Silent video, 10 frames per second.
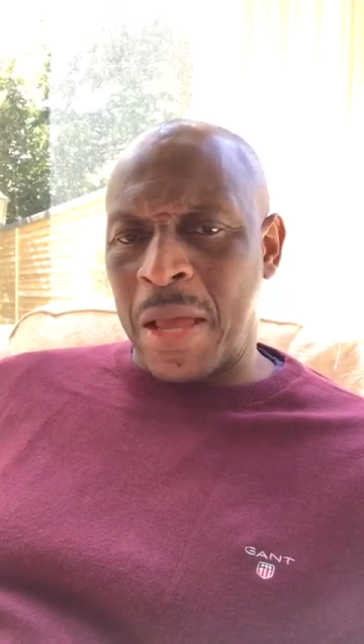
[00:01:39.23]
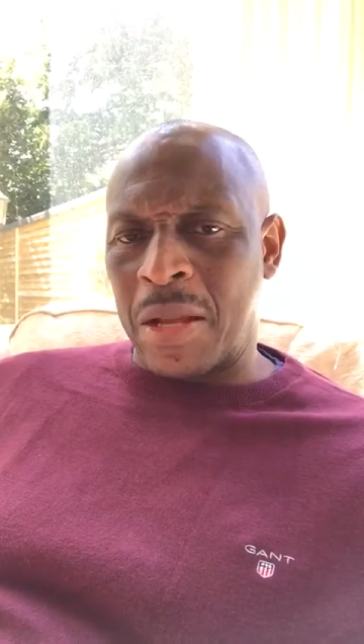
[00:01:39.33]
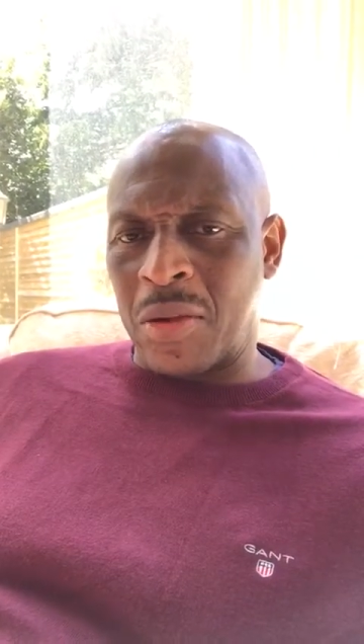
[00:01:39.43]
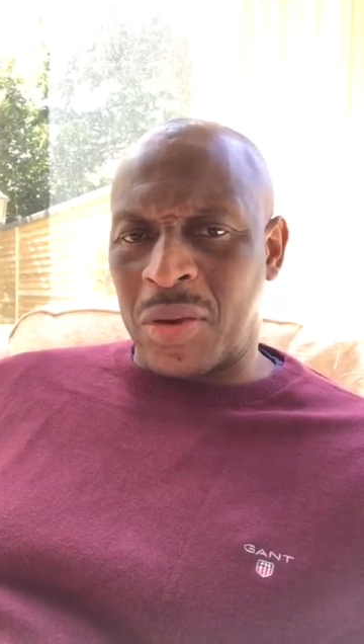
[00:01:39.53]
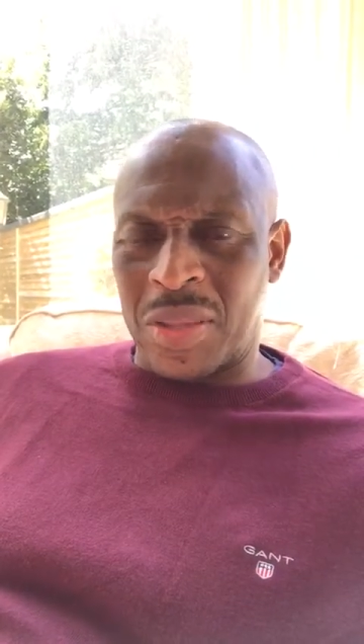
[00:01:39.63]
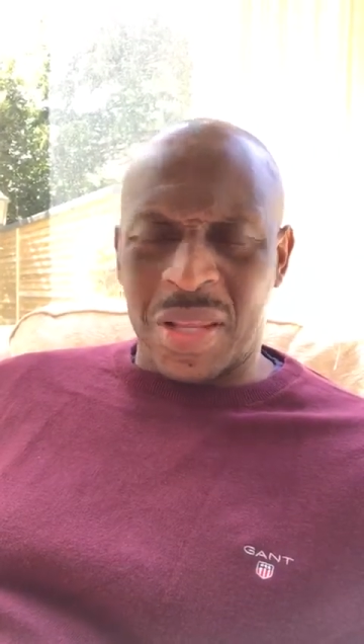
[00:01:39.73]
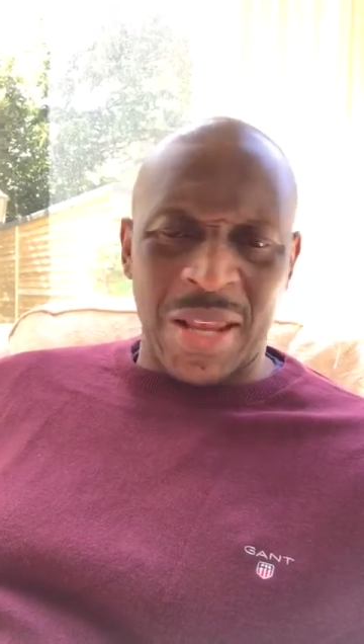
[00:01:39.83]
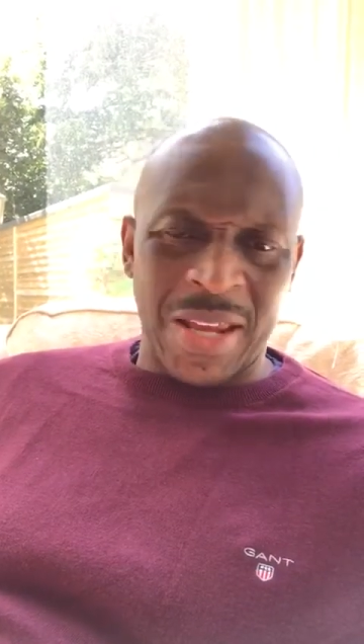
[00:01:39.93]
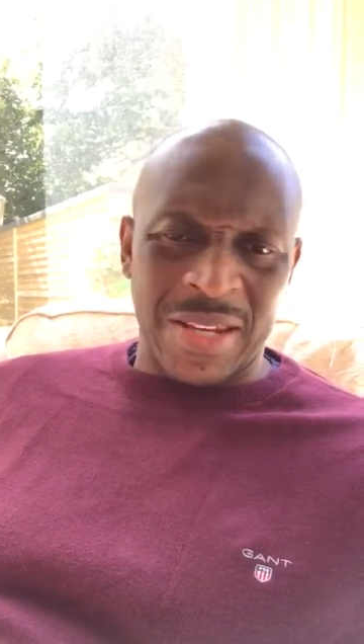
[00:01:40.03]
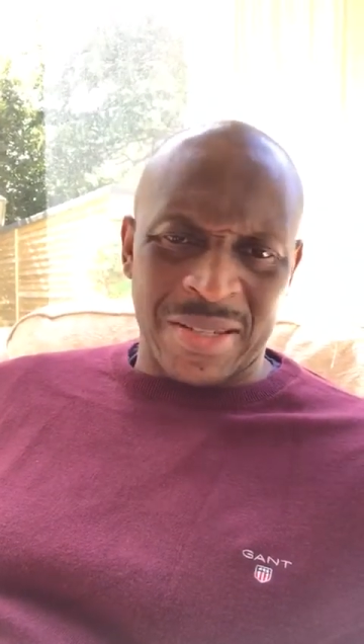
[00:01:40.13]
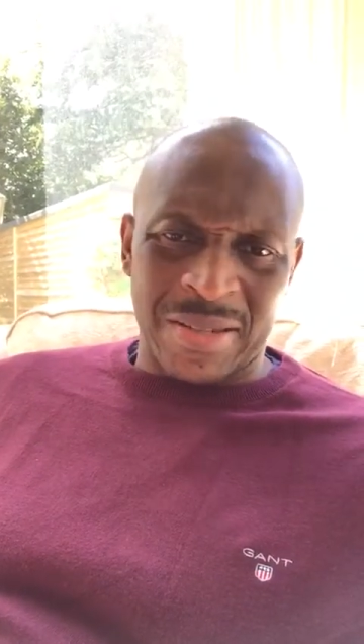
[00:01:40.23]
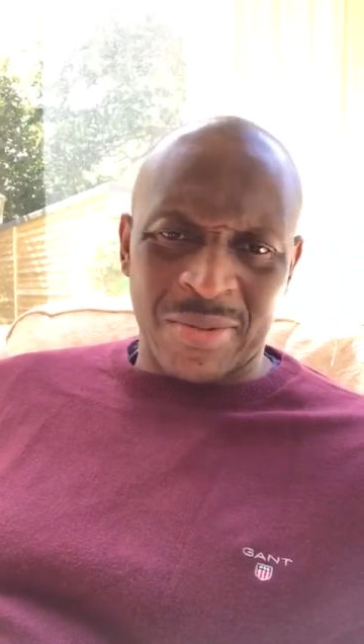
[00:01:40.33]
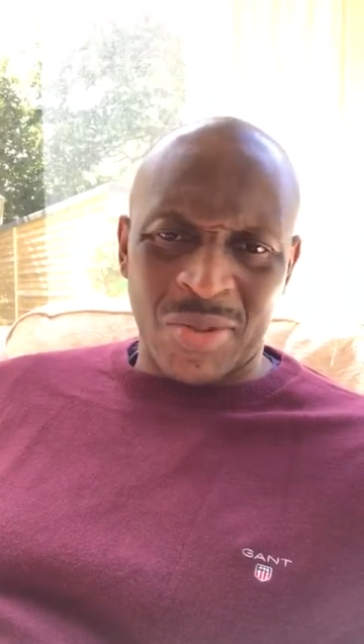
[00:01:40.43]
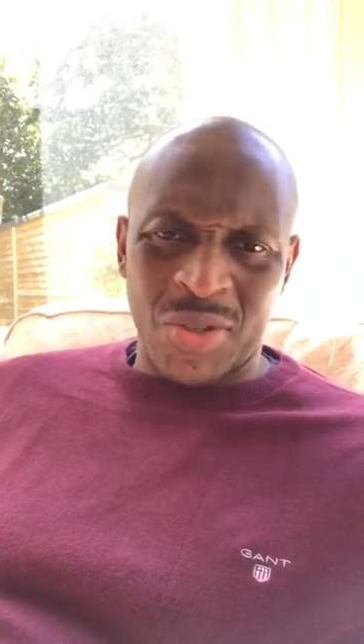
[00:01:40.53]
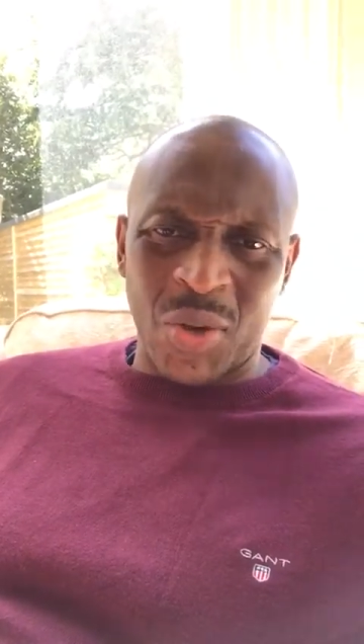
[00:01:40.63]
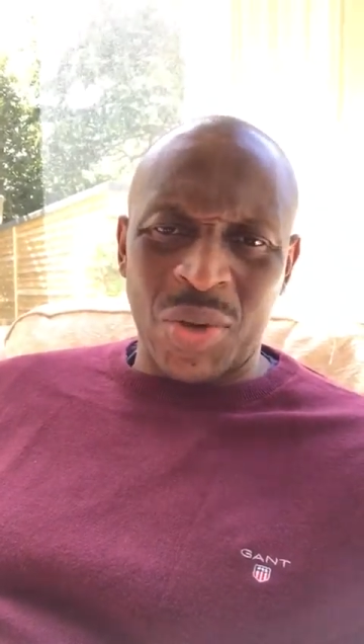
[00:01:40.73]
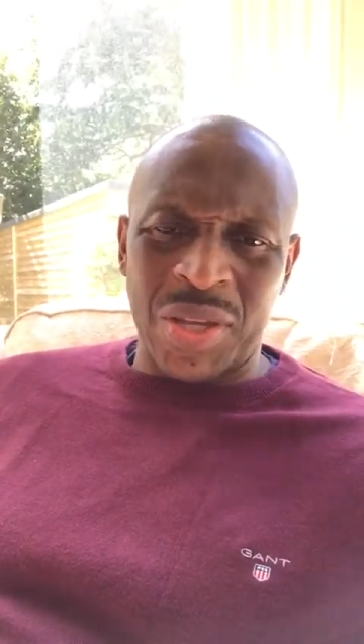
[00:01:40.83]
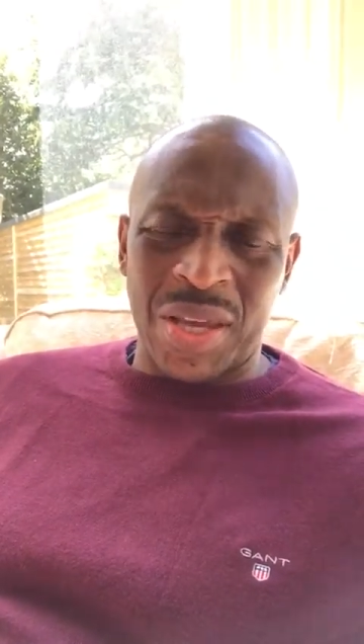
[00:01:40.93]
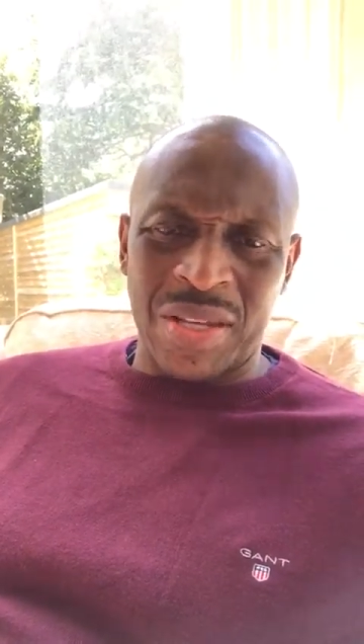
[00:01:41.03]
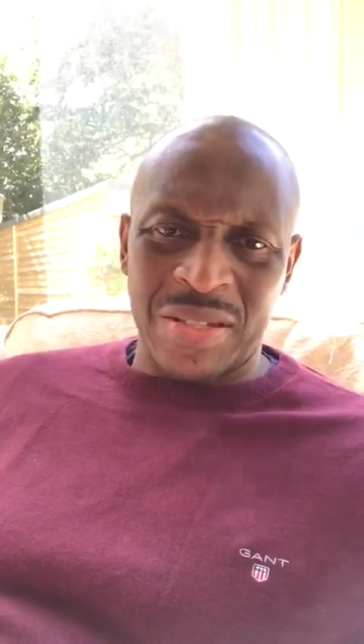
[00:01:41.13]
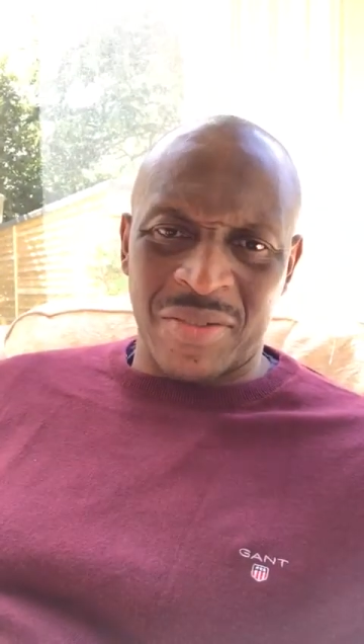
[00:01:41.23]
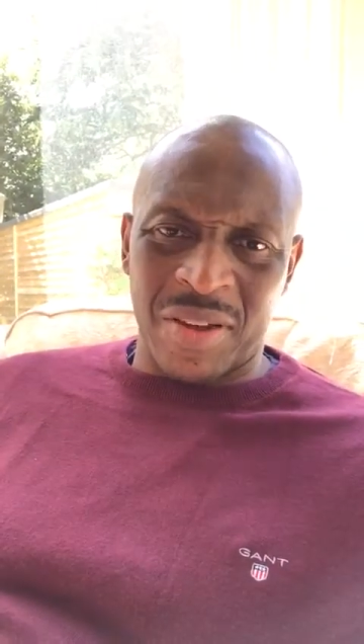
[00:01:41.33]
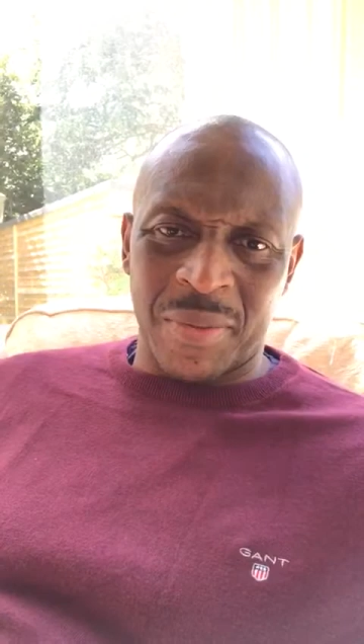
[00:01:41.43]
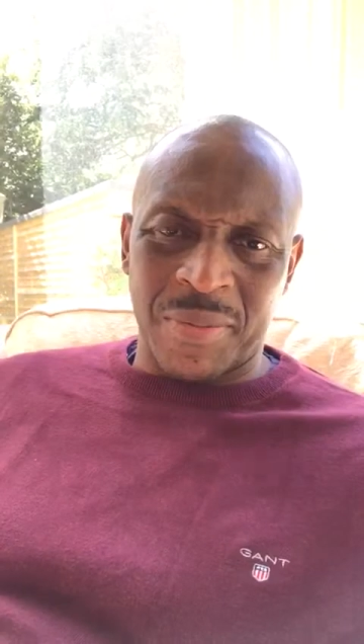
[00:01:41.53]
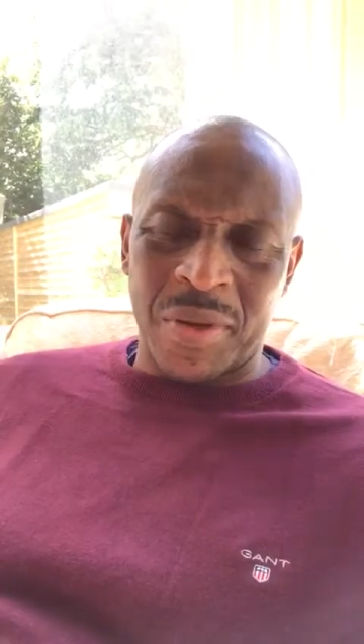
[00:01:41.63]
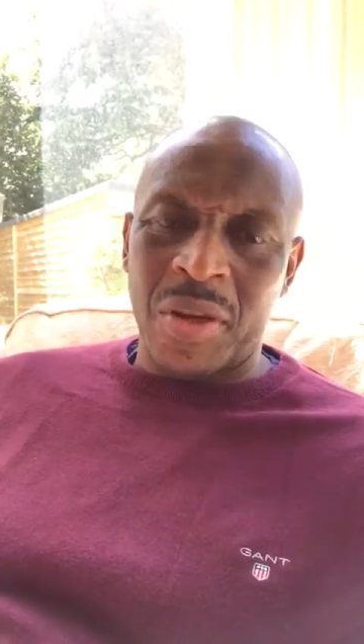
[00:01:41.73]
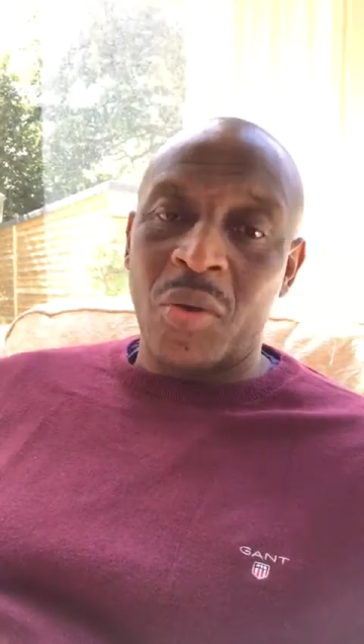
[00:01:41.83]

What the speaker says: Look at the ladies, slowly getting developed.